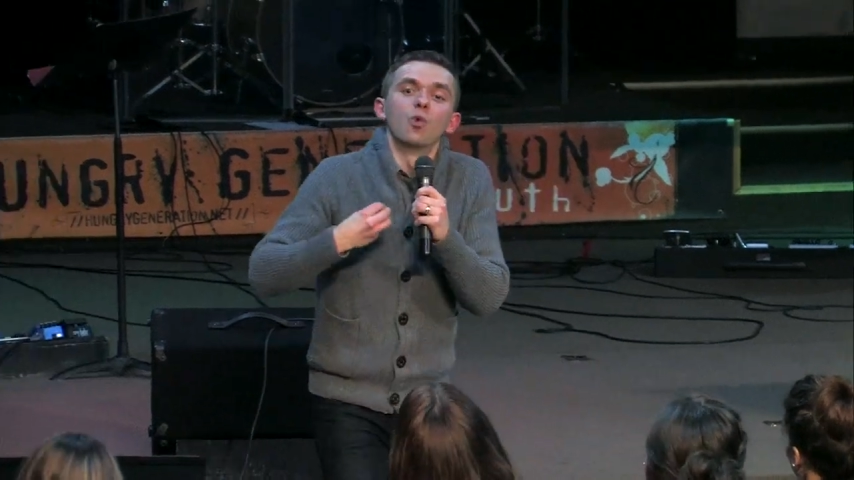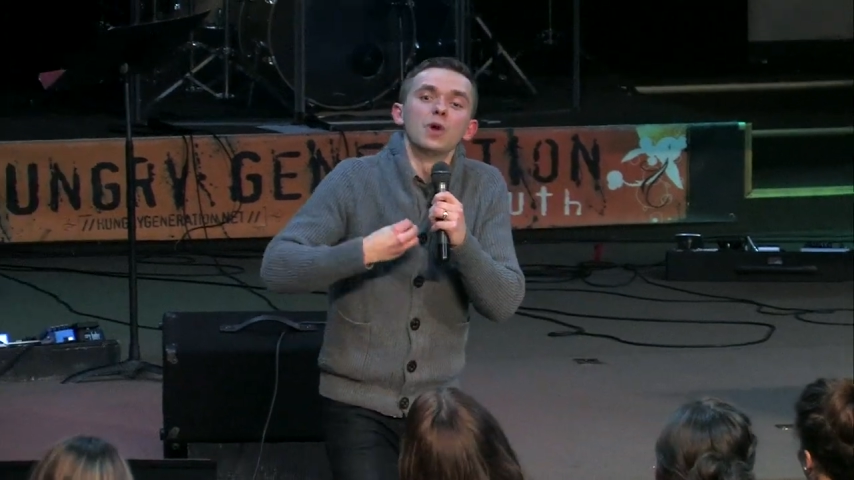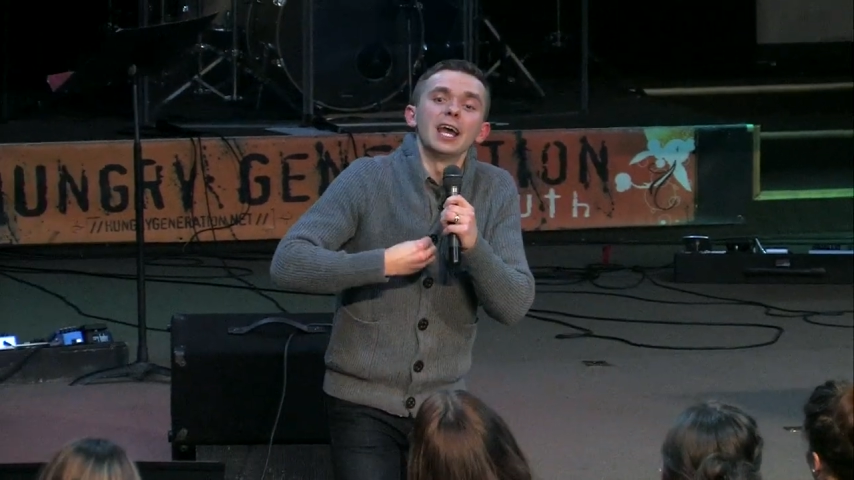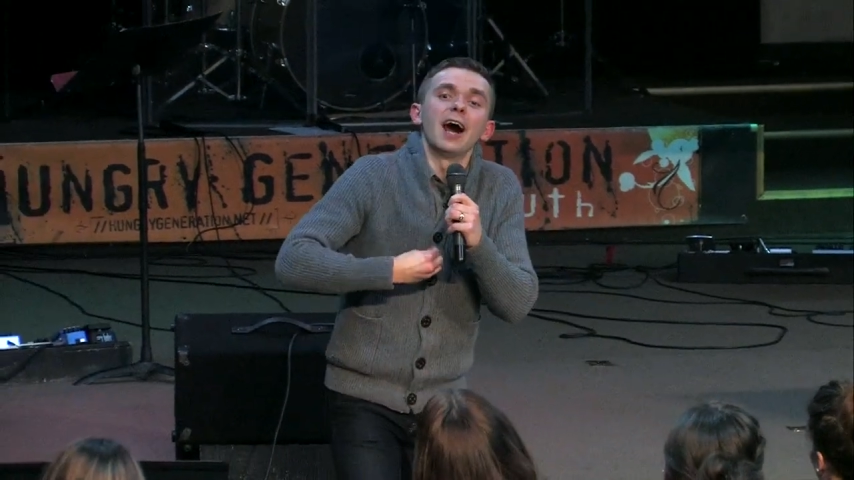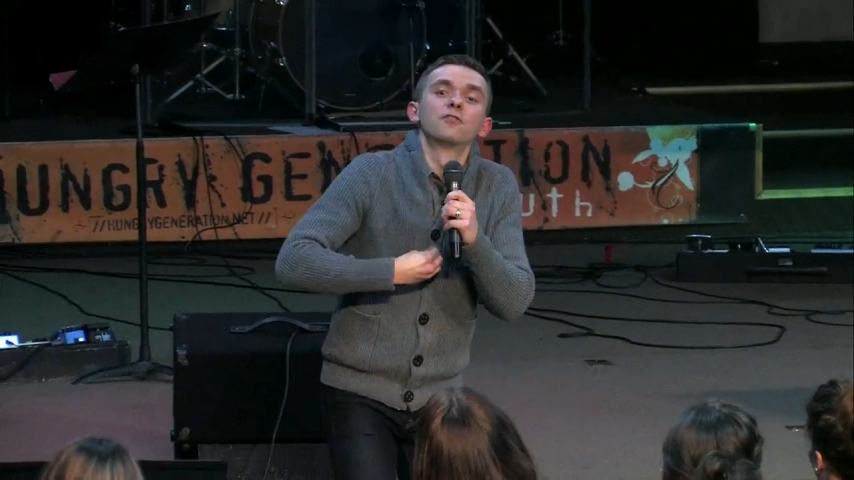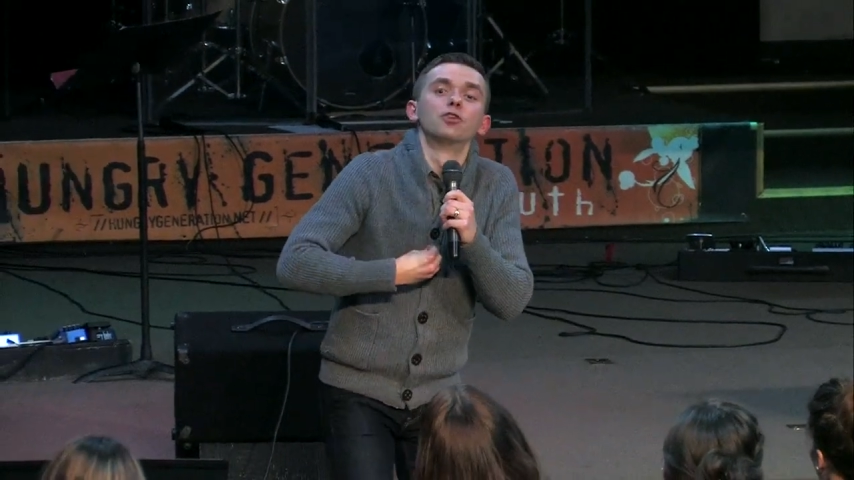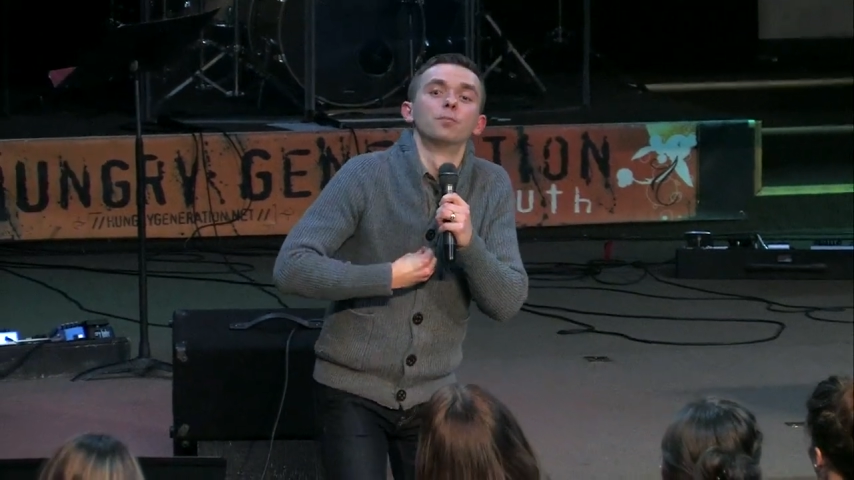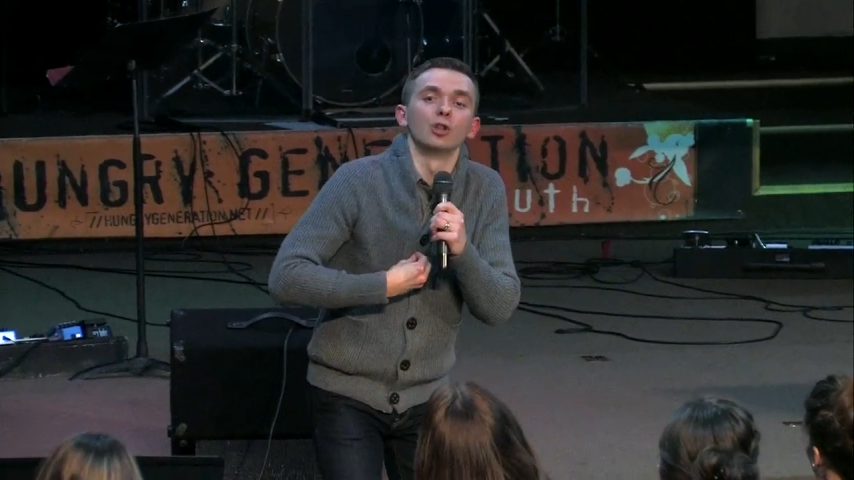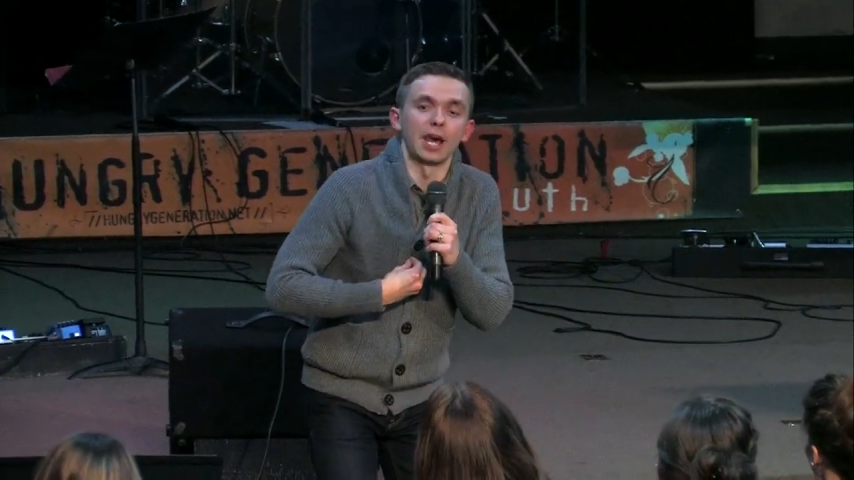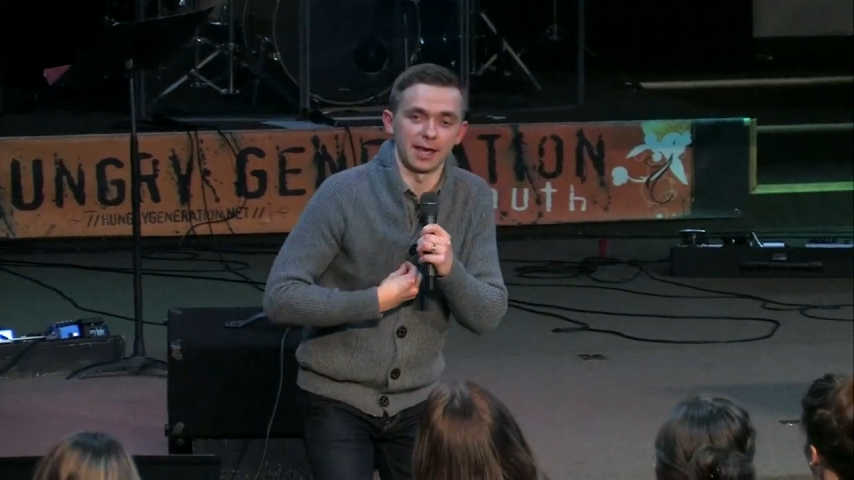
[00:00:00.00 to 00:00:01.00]
we have to
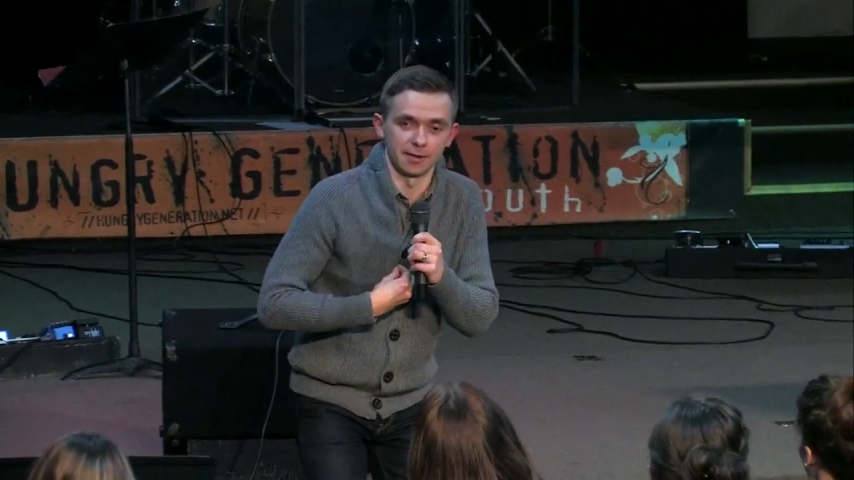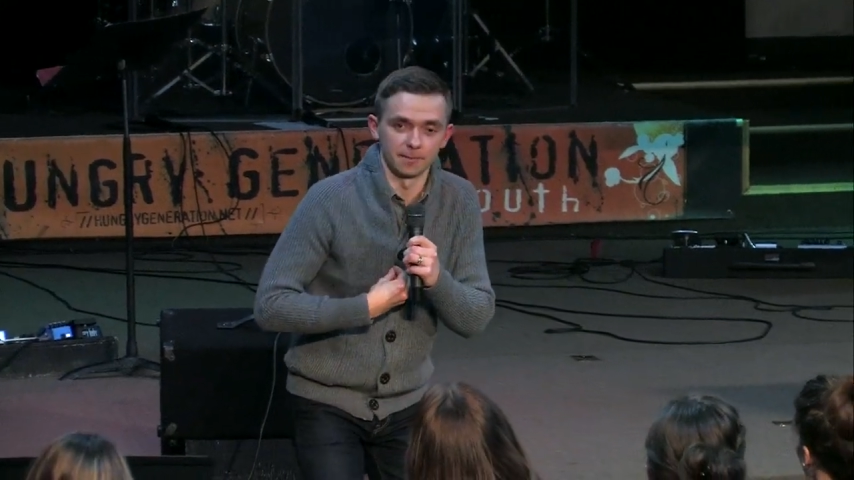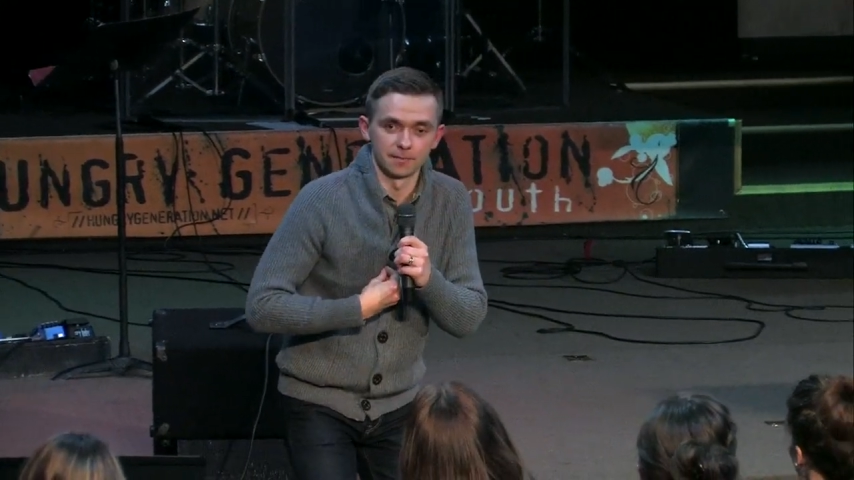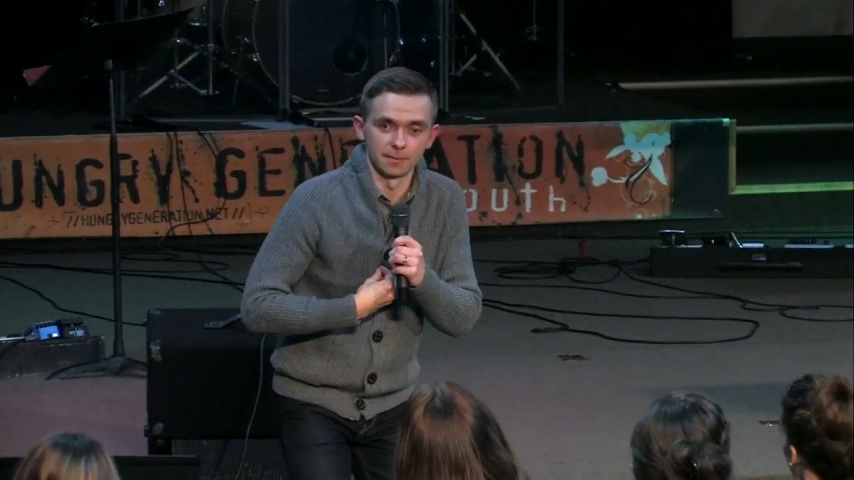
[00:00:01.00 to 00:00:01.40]
play